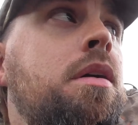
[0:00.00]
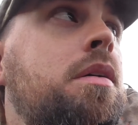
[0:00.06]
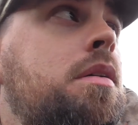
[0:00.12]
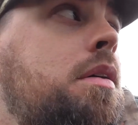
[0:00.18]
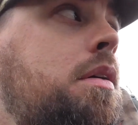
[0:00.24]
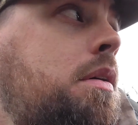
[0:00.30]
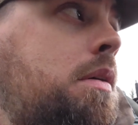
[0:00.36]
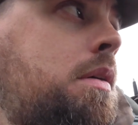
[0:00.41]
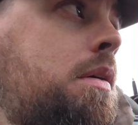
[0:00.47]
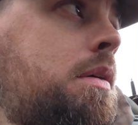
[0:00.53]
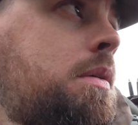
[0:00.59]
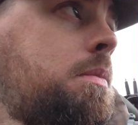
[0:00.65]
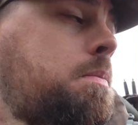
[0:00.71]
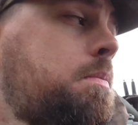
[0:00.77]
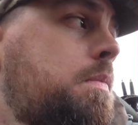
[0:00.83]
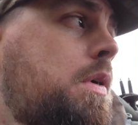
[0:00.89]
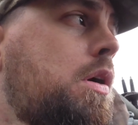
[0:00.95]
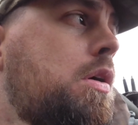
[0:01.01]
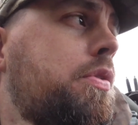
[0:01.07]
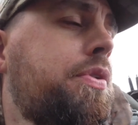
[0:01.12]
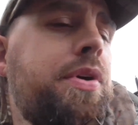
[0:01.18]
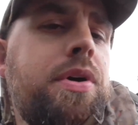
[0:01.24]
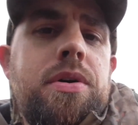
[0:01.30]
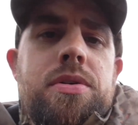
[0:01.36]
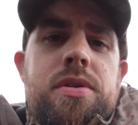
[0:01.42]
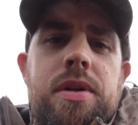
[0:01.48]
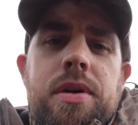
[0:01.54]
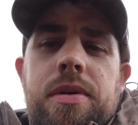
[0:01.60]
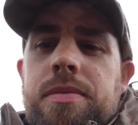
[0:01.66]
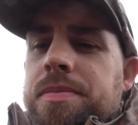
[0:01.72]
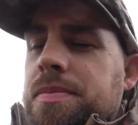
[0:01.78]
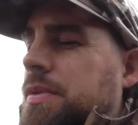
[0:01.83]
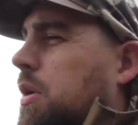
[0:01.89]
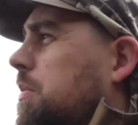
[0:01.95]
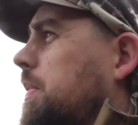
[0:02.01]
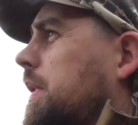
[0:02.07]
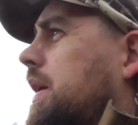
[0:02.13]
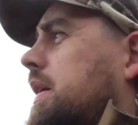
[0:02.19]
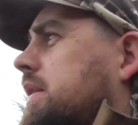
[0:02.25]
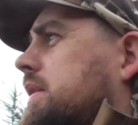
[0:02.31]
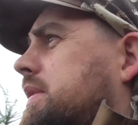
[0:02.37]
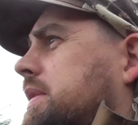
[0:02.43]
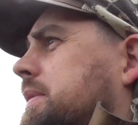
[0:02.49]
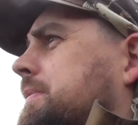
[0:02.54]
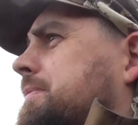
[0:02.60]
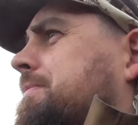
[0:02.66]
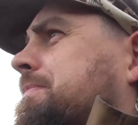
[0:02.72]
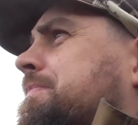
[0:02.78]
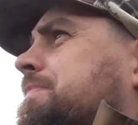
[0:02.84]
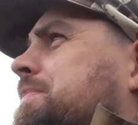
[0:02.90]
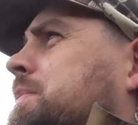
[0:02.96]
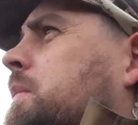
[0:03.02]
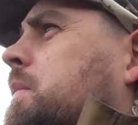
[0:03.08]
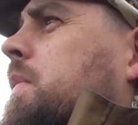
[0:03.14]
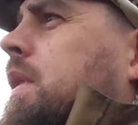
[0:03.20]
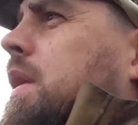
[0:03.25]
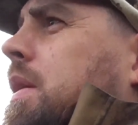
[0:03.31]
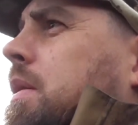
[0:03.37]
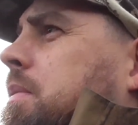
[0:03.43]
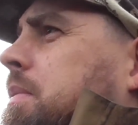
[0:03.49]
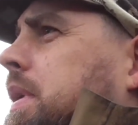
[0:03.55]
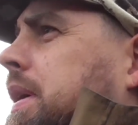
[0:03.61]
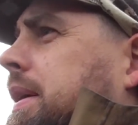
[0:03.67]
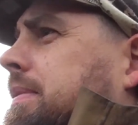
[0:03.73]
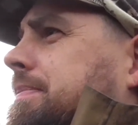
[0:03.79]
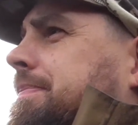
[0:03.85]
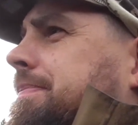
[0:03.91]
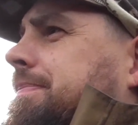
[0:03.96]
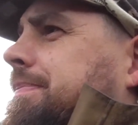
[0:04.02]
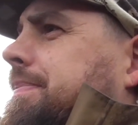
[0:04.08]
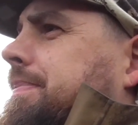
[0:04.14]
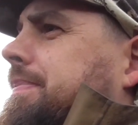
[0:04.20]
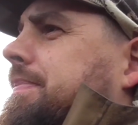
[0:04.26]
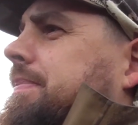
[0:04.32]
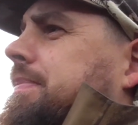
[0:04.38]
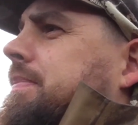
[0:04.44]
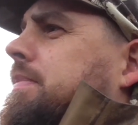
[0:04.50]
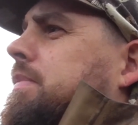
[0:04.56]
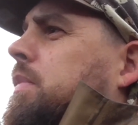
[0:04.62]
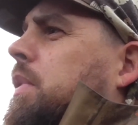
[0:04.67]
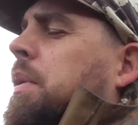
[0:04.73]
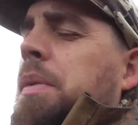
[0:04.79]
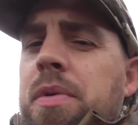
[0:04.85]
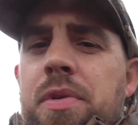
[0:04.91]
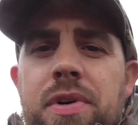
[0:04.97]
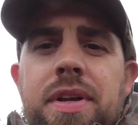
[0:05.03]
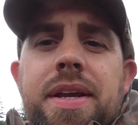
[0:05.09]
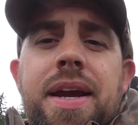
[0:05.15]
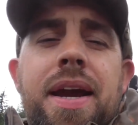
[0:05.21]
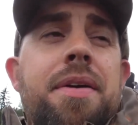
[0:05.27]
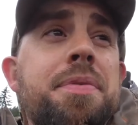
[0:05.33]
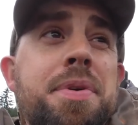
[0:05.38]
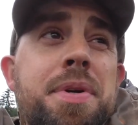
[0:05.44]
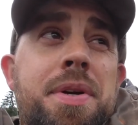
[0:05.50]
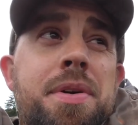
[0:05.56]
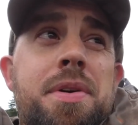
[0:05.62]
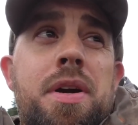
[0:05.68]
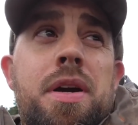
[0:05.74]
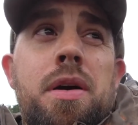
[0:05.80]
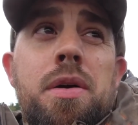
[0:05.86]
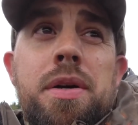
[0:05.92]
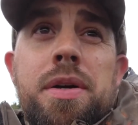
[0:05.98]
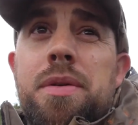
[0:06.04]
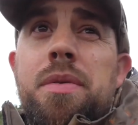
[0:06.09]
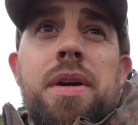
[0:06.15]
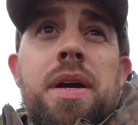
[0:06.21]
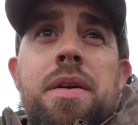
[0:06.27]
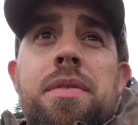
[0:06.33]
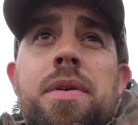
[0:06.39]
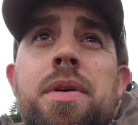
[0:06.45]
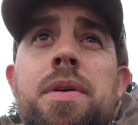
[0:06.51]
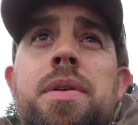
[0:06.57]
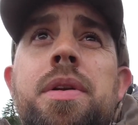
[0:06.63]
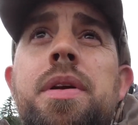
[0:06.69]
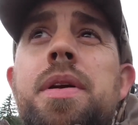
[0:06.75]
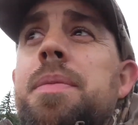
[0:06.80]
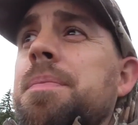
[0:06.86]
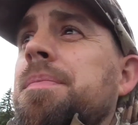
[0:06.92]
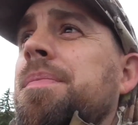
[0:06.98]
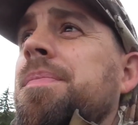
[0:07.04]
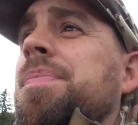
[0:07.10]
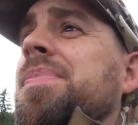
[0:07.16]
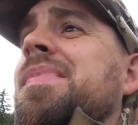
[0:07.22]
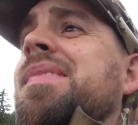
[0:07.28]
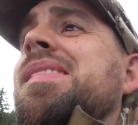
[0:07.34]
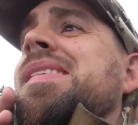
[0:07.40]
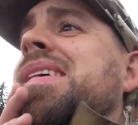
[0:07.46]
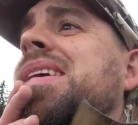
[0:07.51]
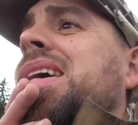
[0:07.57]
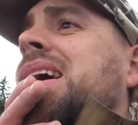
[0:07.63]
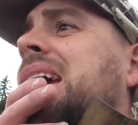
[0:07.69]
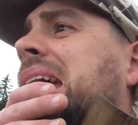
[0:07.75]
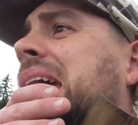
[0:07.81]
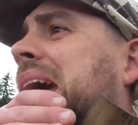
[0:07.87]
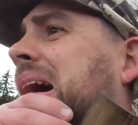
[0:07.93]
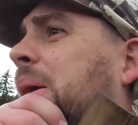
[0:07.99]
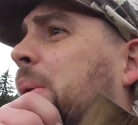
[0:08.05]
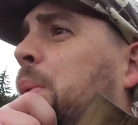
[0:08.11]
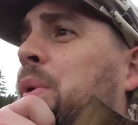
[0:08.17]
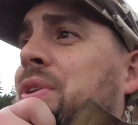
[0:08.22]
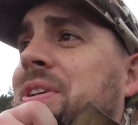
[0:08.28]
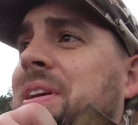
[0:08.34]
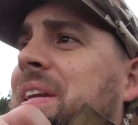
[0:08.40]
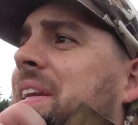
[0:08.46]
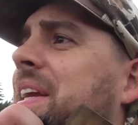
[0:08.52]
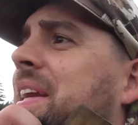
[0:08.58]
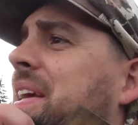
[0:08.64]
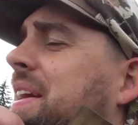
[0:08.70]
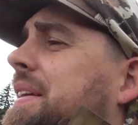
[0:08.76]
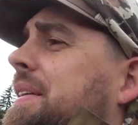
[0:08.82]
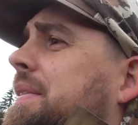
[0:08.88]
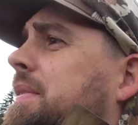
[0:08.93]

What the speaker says: All does though, no bucks. But what we're really after here are elk, and we haven't heard any or seen any,